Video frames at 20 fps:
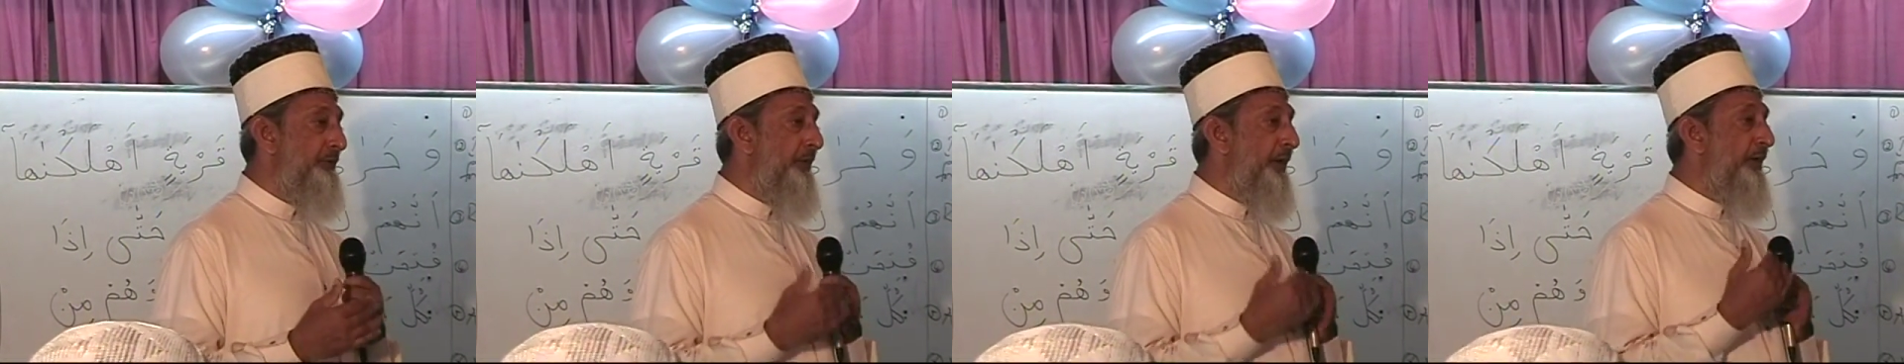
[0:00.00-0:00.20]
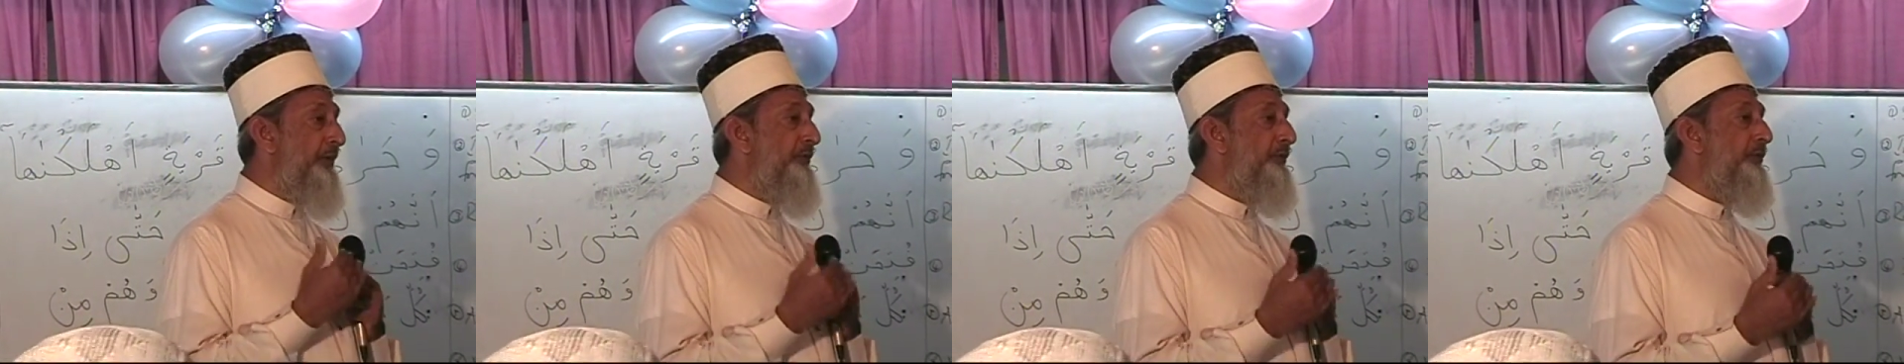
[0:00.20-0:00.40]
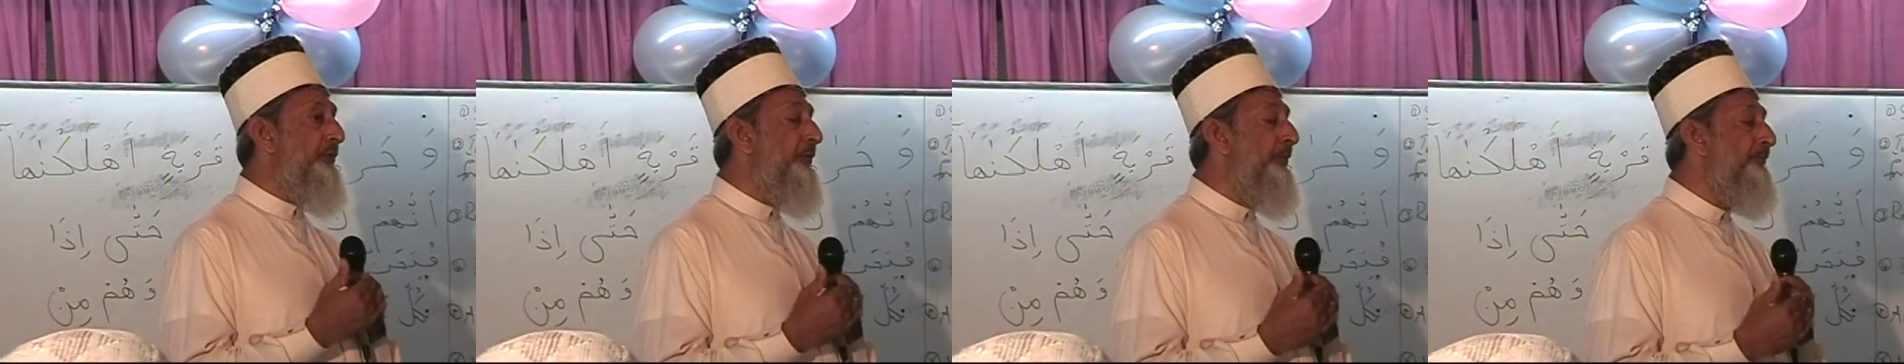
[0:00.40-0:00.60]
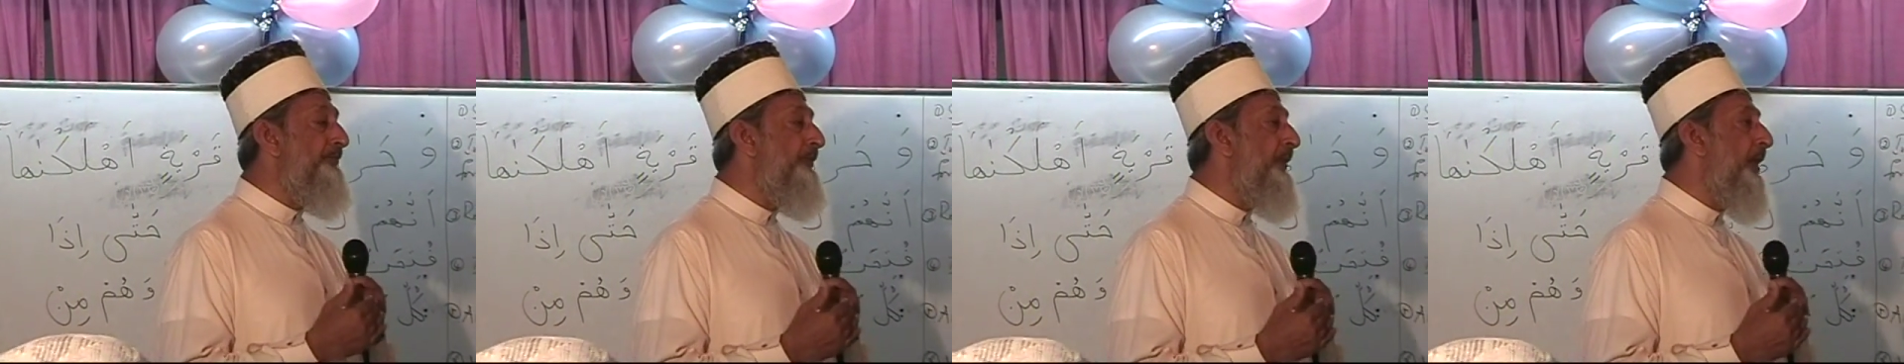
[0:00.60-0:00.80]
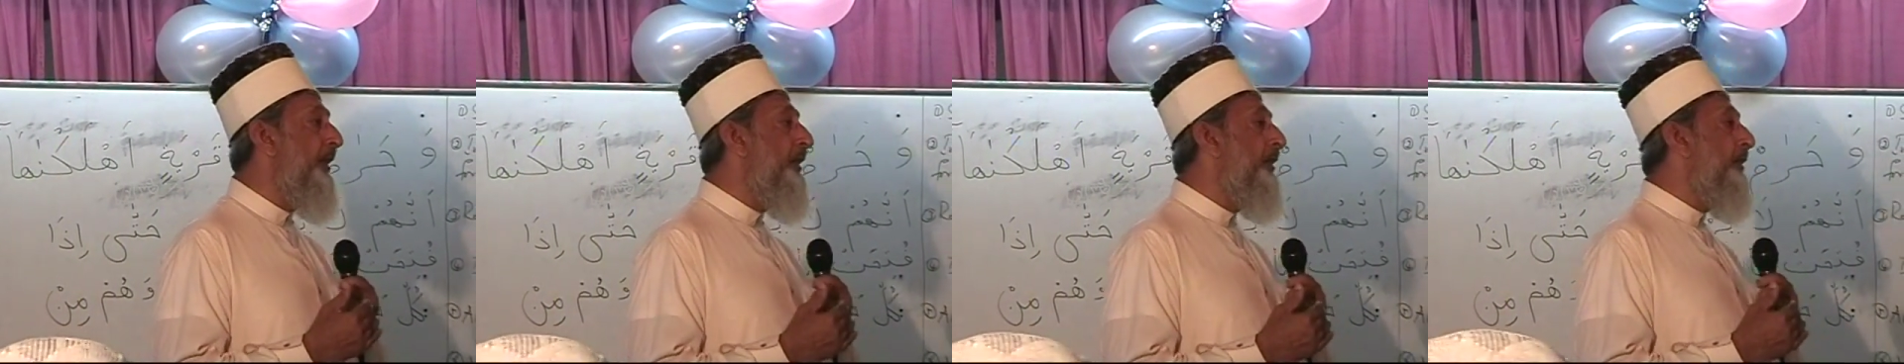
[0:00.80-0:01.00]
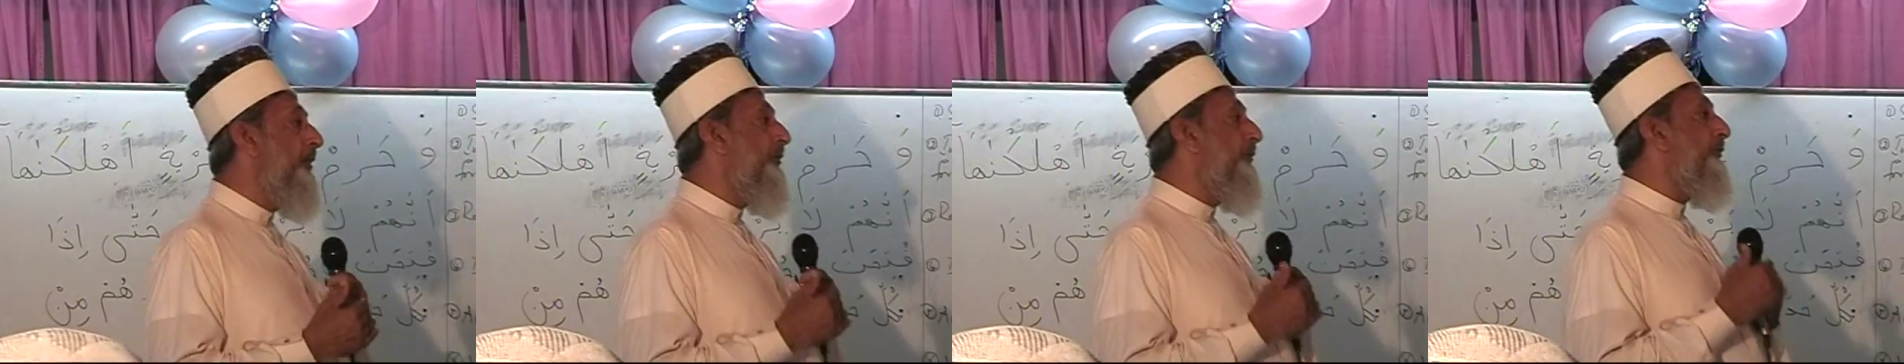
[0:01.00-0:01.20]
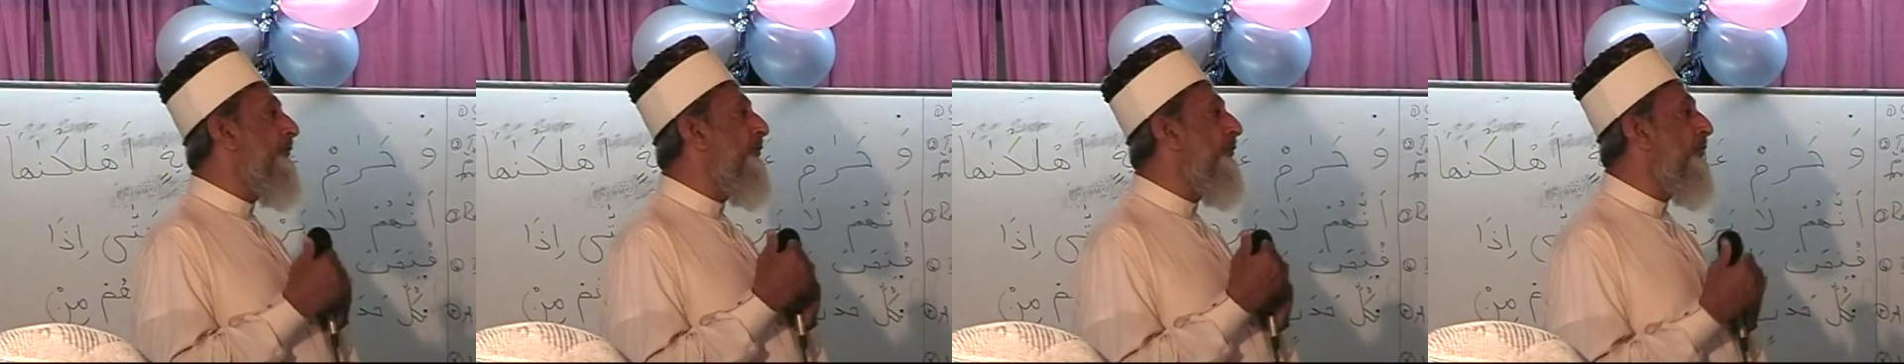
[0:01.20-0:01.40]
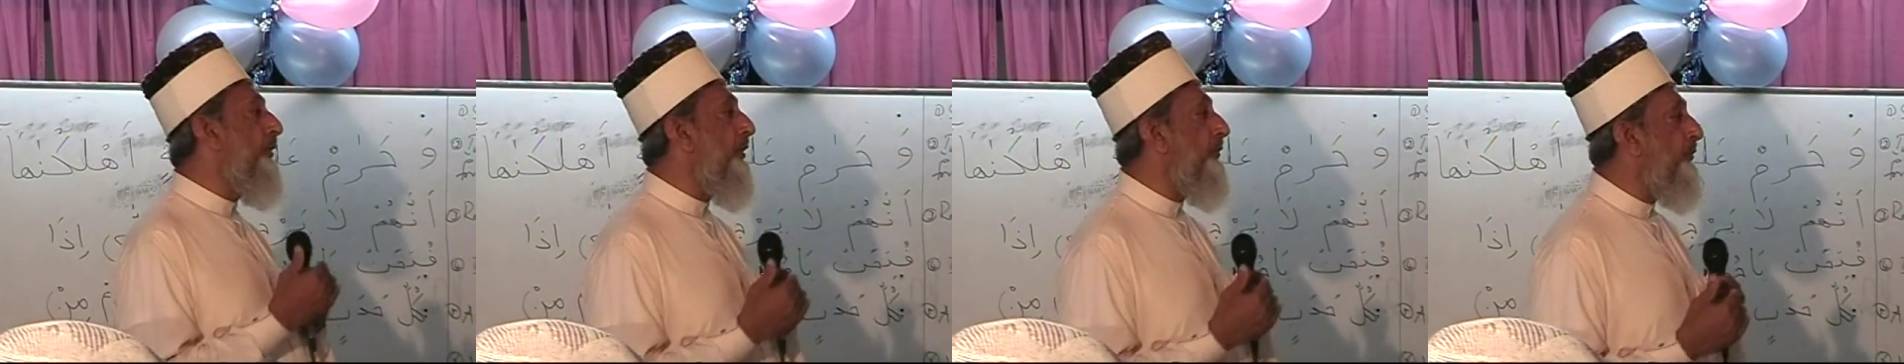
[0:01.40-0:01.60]
Does
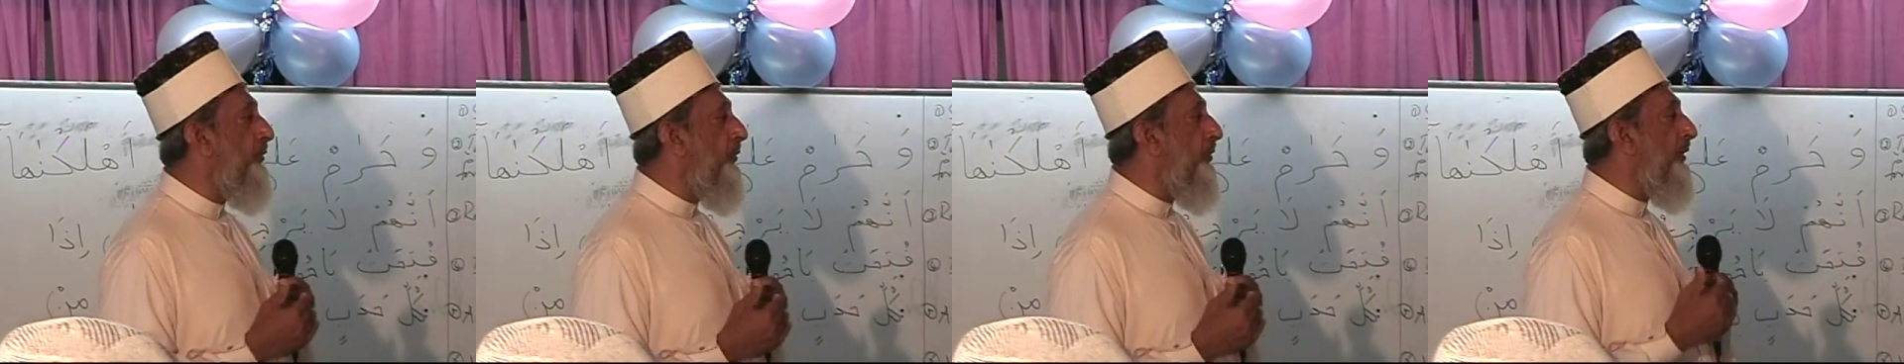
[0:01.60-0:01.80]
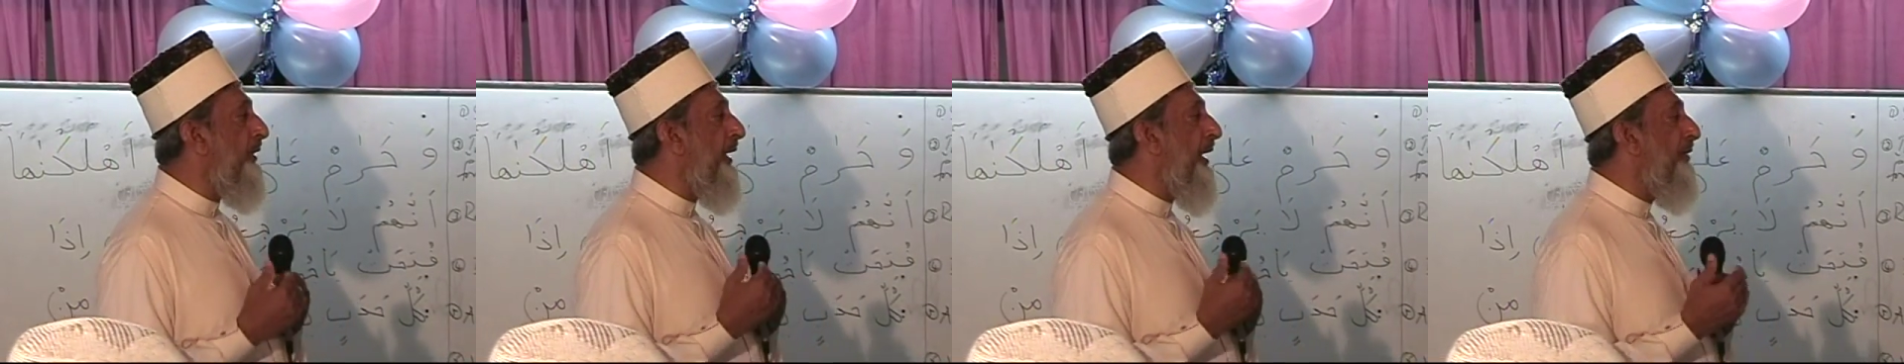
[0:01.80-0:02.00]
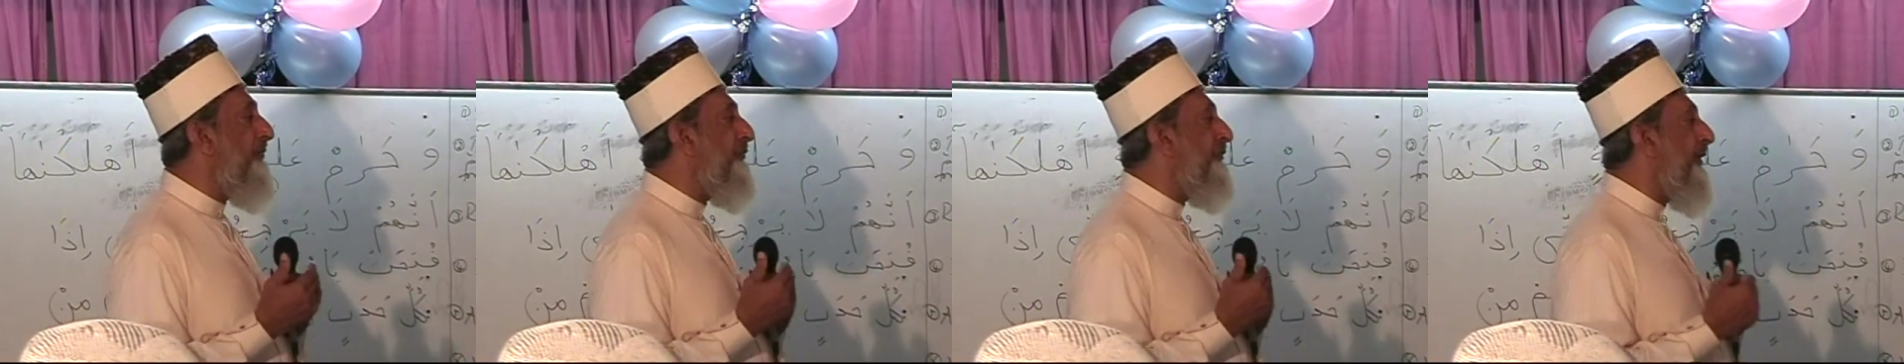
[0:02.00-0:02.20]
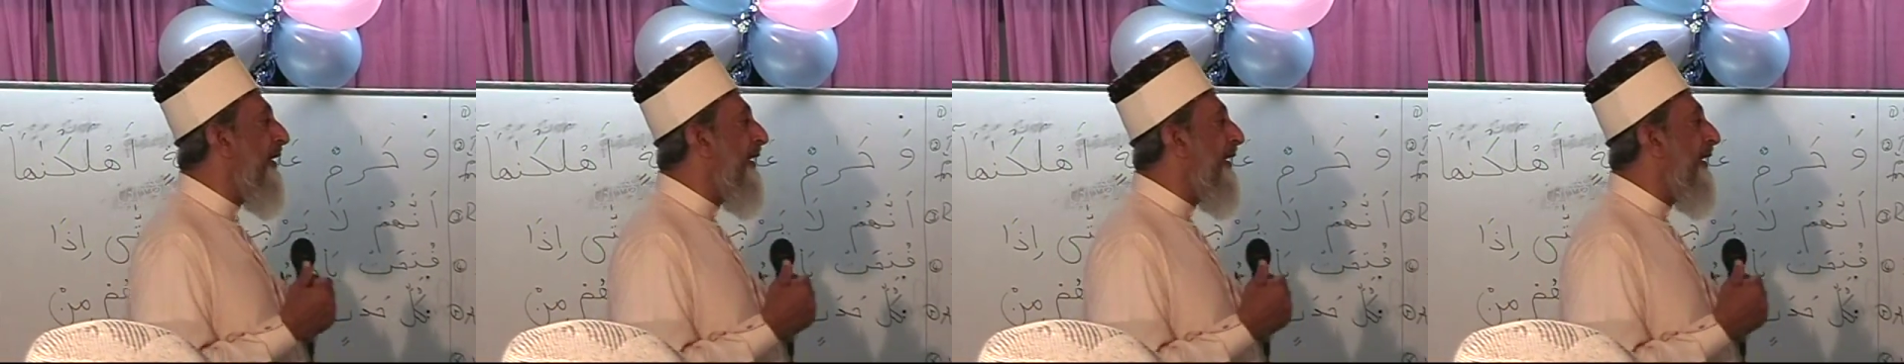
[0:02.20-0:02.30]
Surah al-Kahf